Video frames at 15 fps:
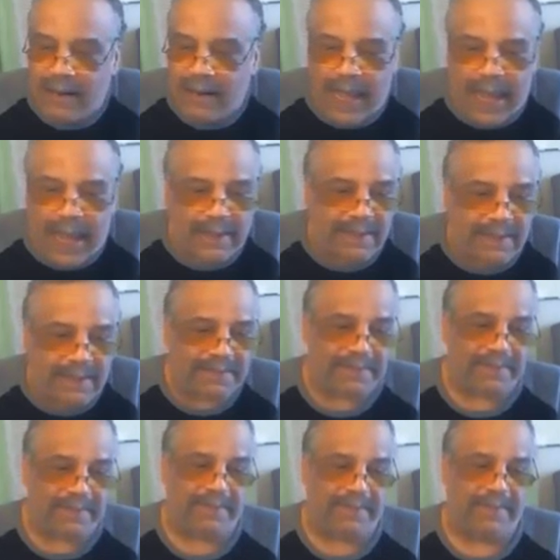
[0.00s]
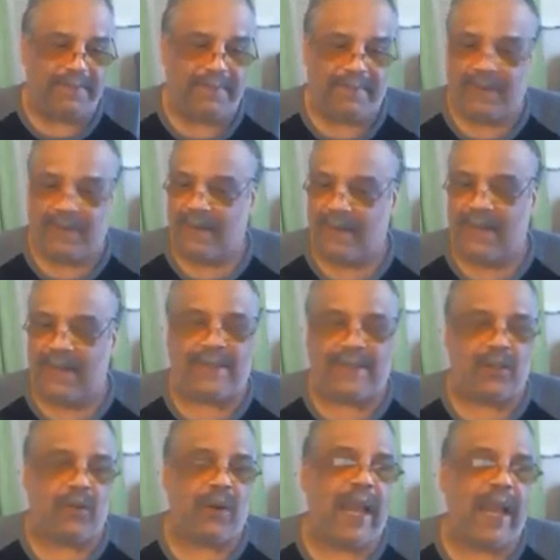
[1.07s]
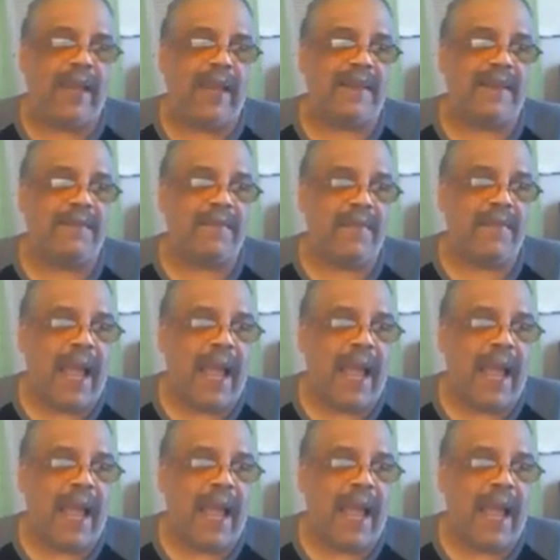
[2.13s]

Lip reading: That's crazy.